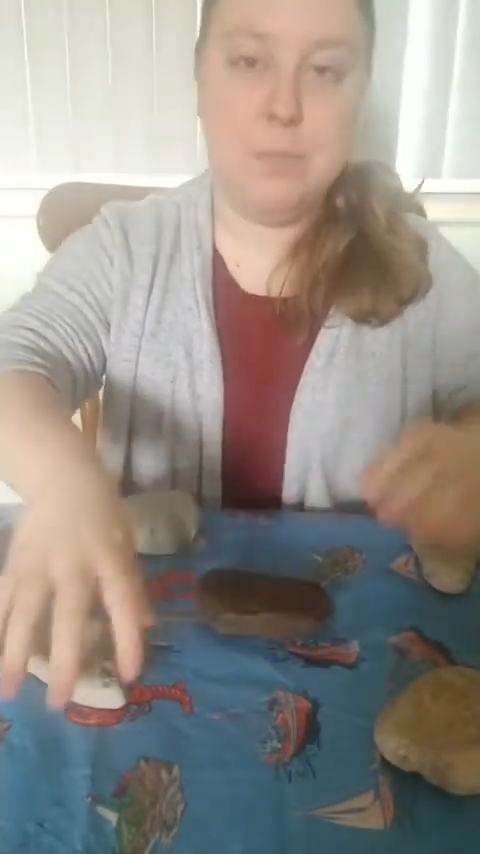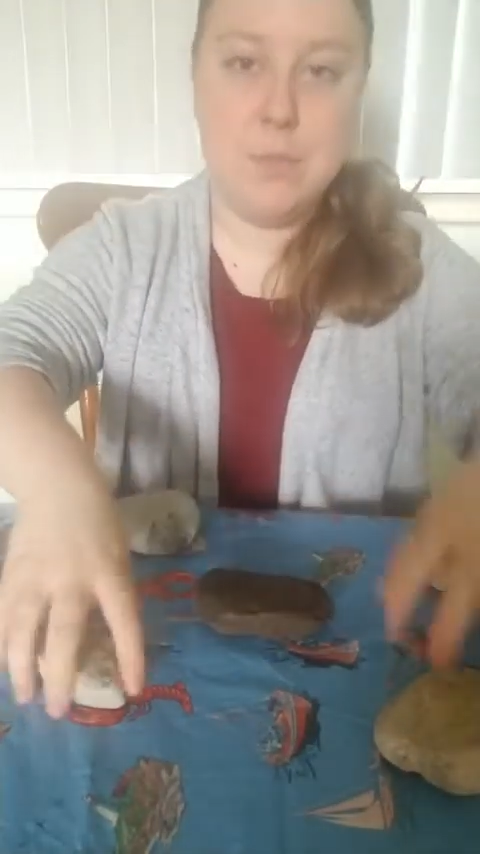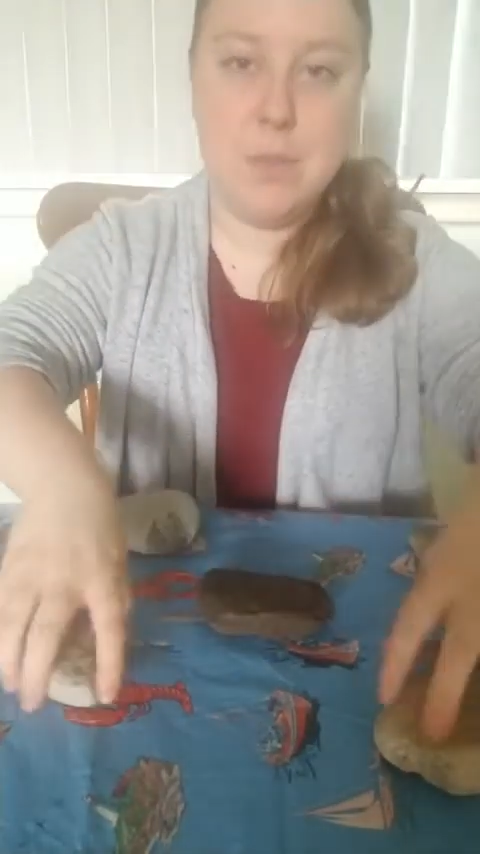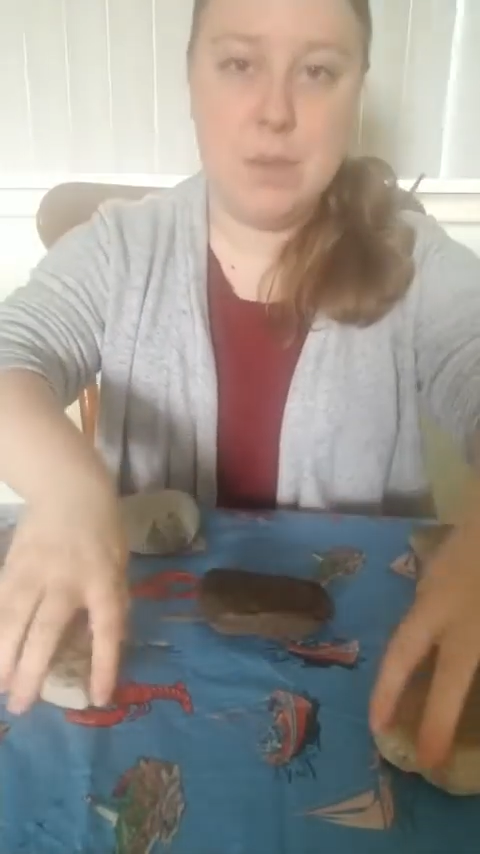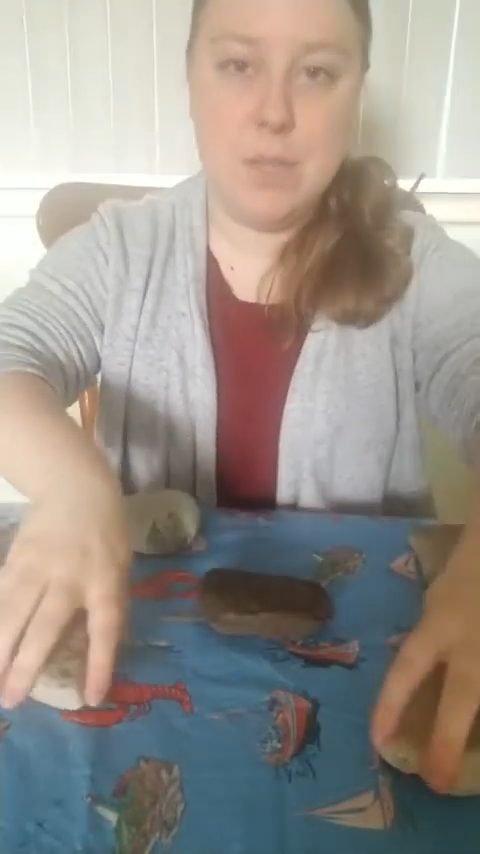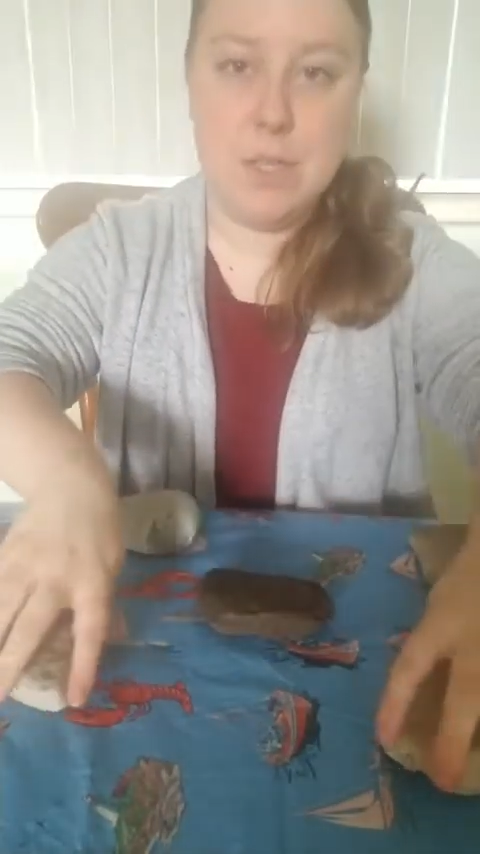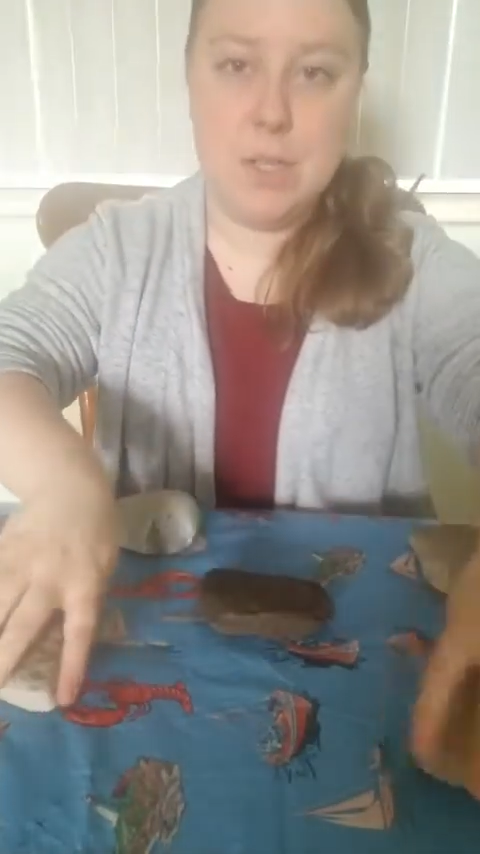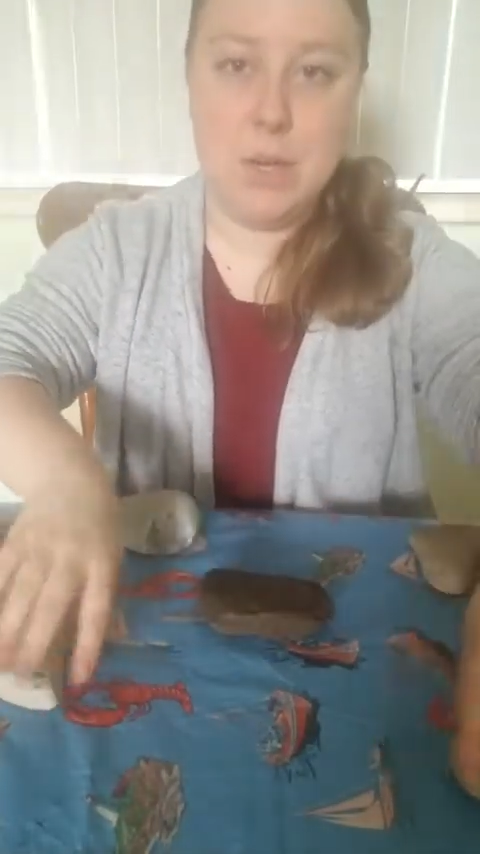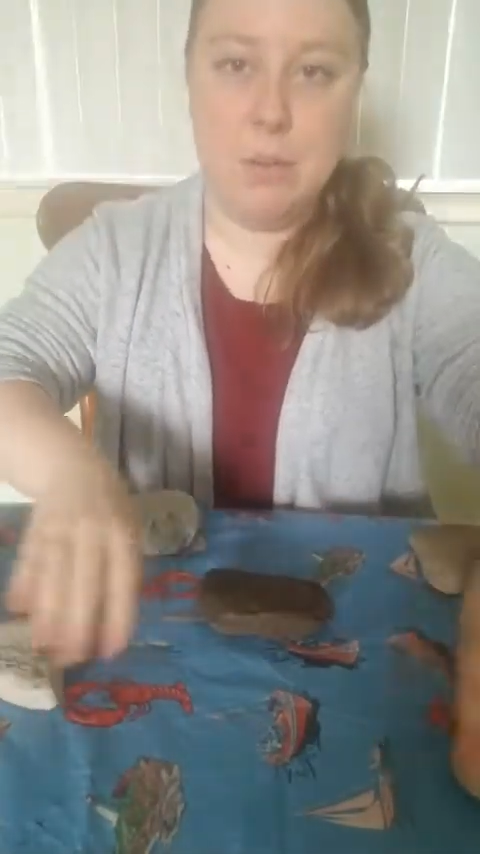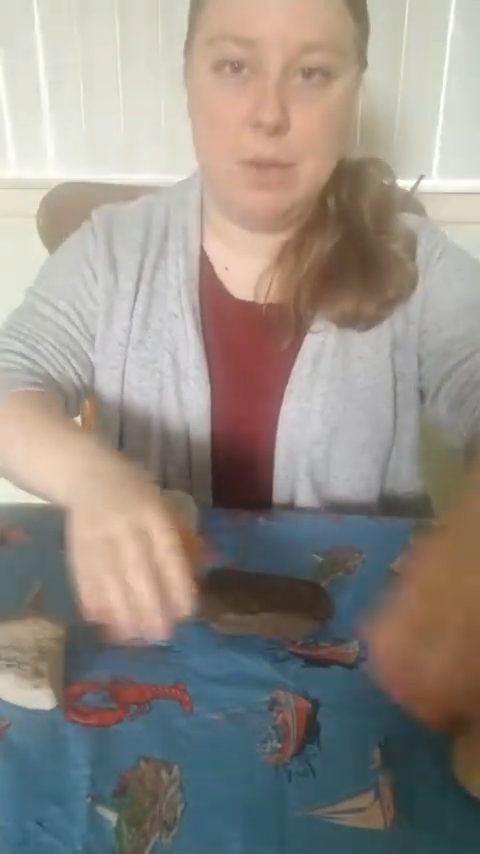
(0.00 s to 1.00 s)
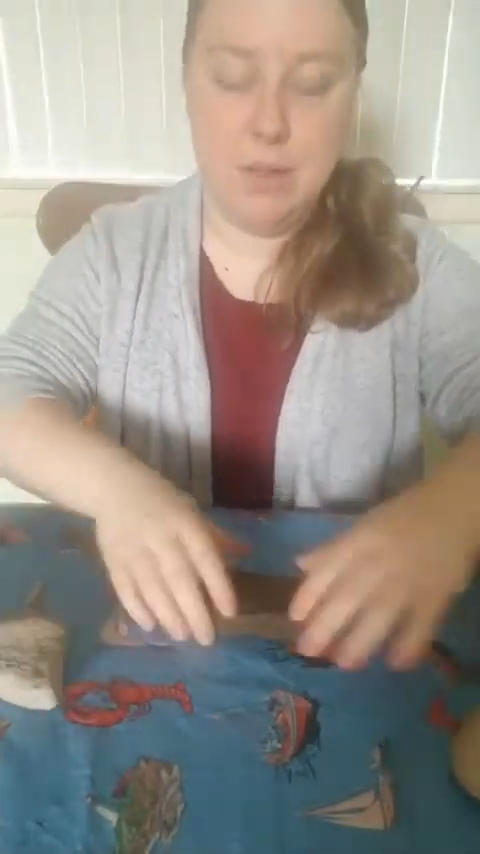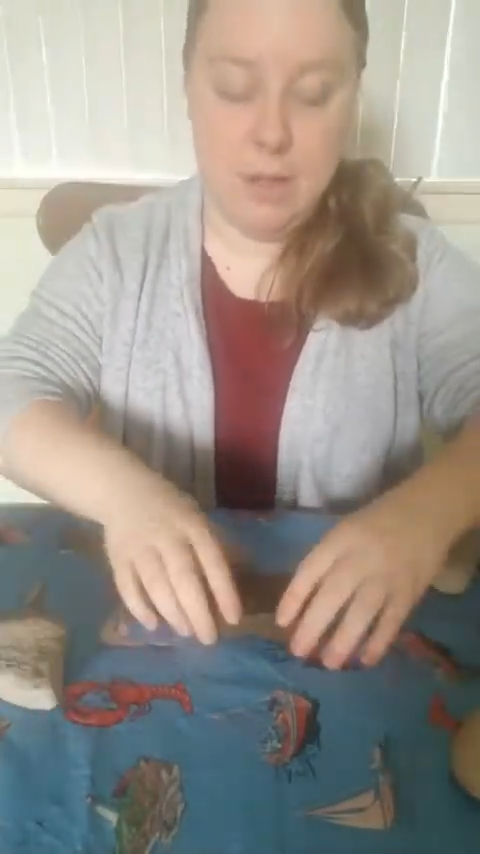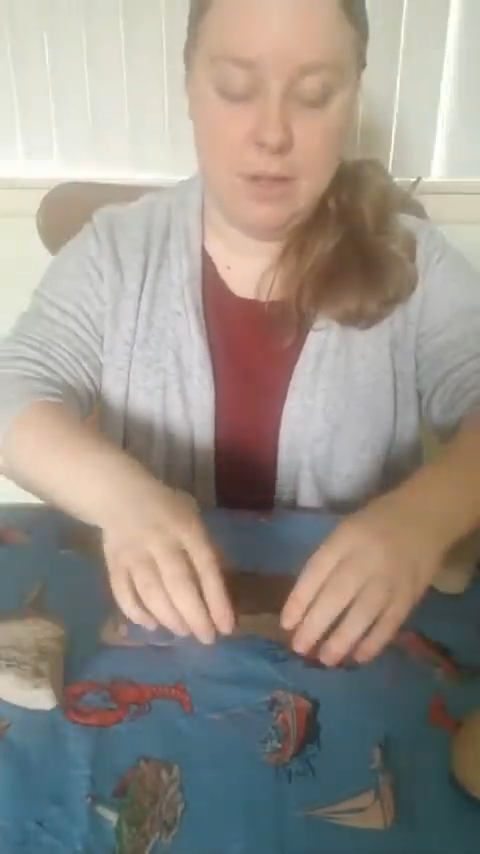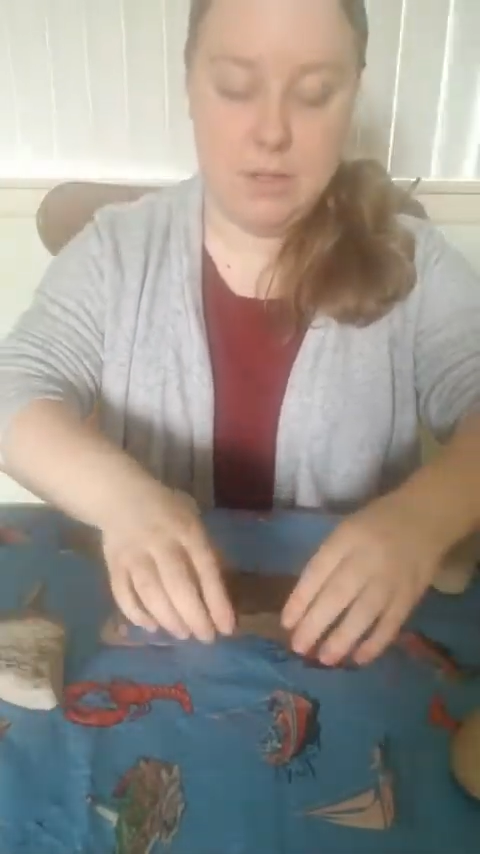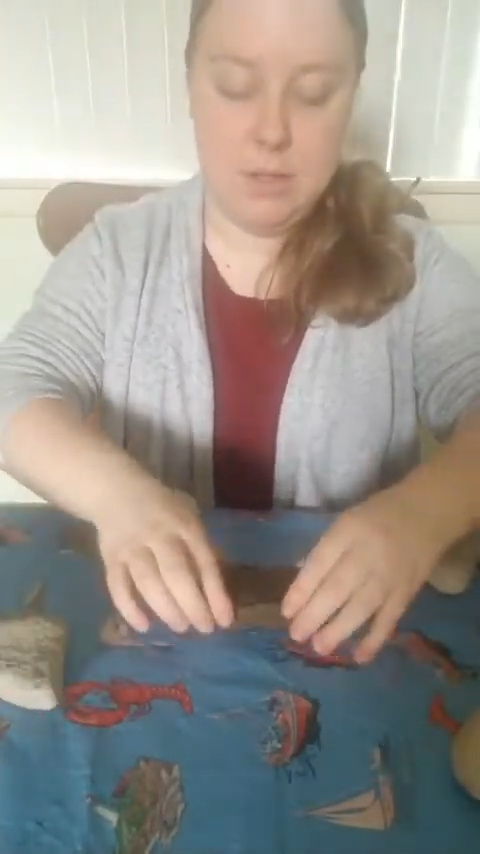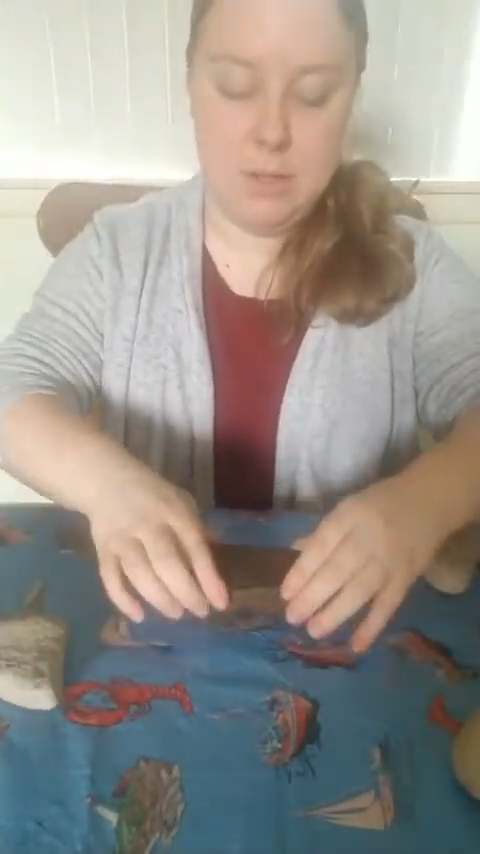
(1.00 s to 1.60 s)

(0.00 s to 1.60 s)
So let's start with that.